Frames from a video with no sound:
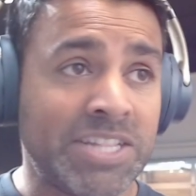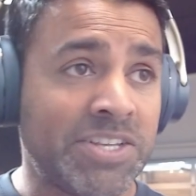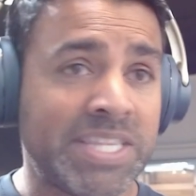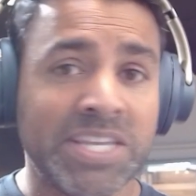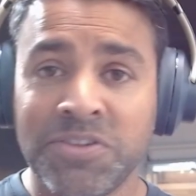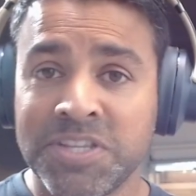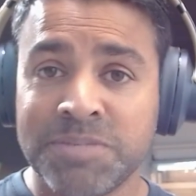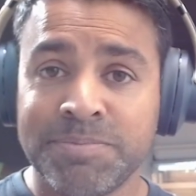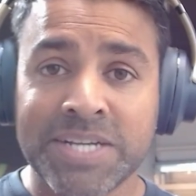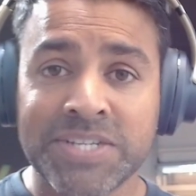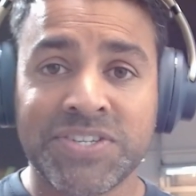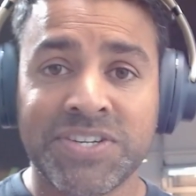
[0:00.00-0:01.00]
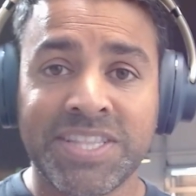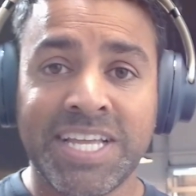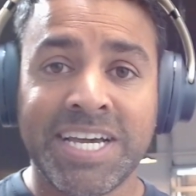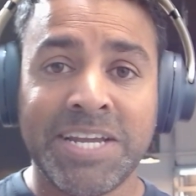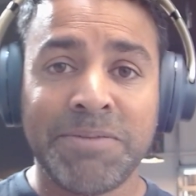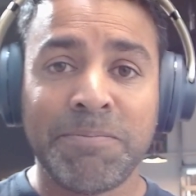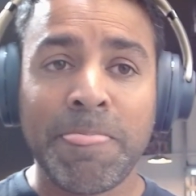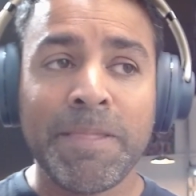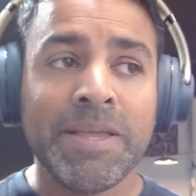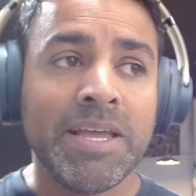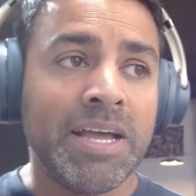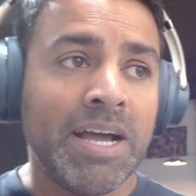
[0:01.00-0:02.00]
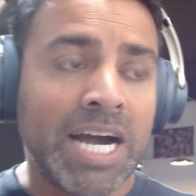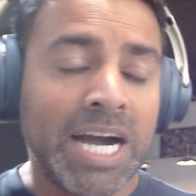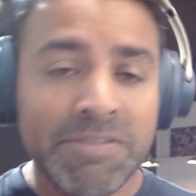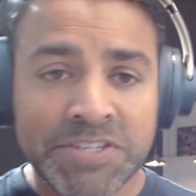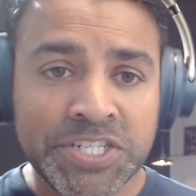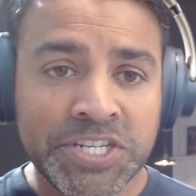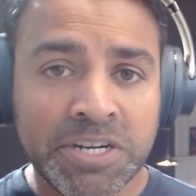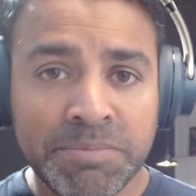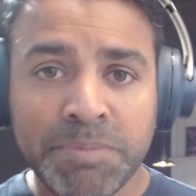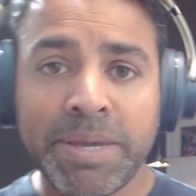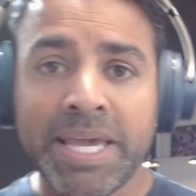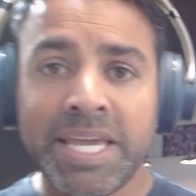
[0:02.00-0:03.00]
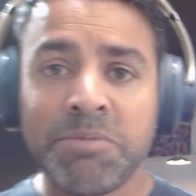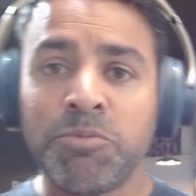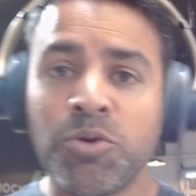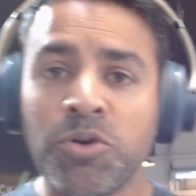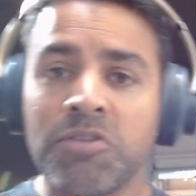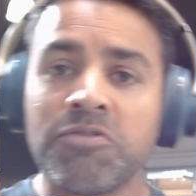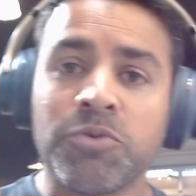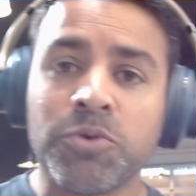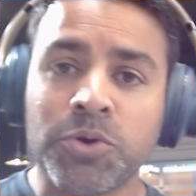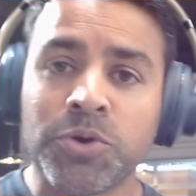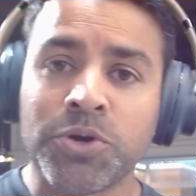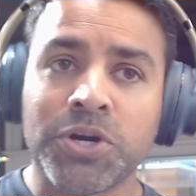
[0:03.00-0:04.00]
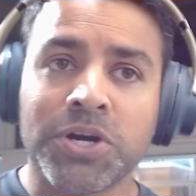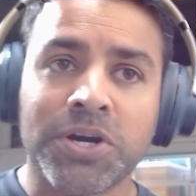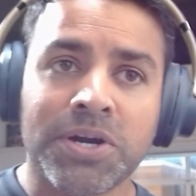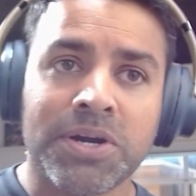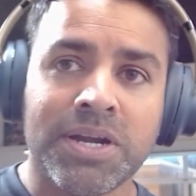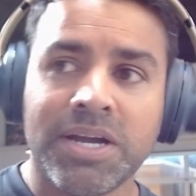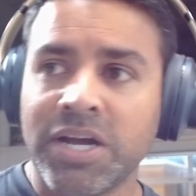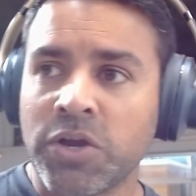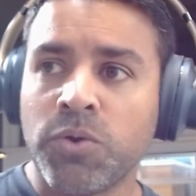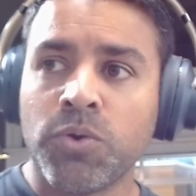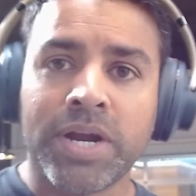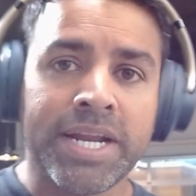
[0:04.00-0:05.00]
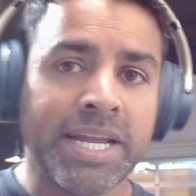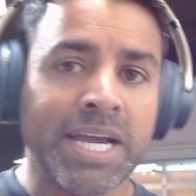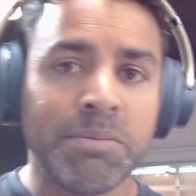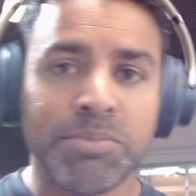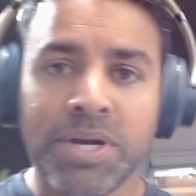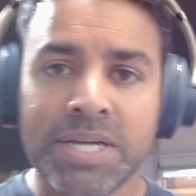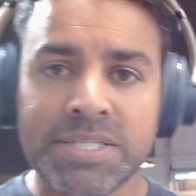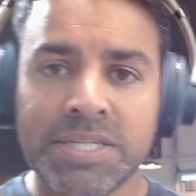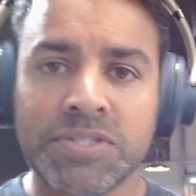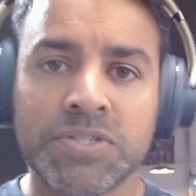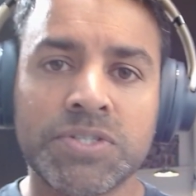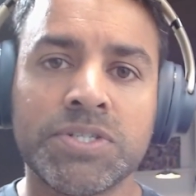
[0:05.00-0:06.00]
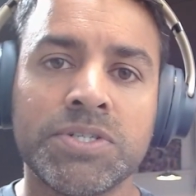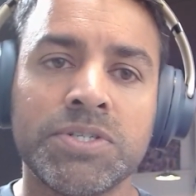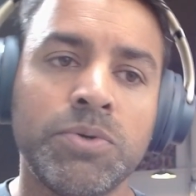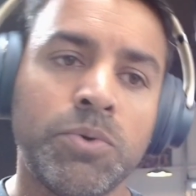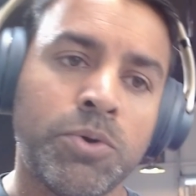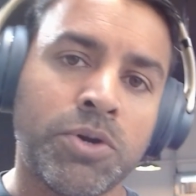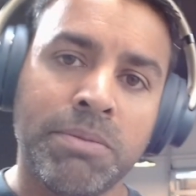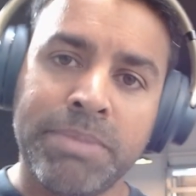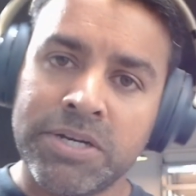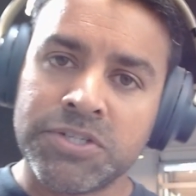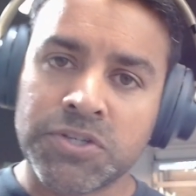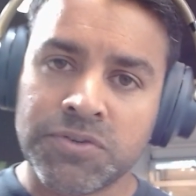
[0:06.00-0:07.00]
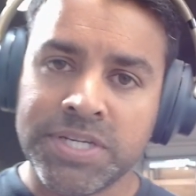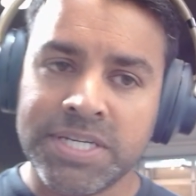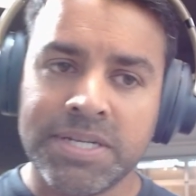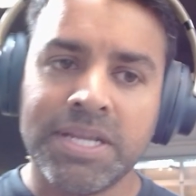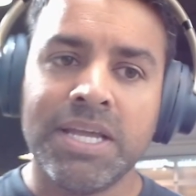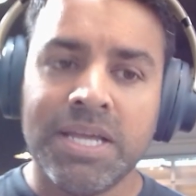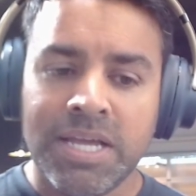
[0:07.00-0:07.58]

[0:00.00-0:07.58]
I looked at all the specs online. Obviously, you're going to be paying more for a Core i9 processor or a better screen.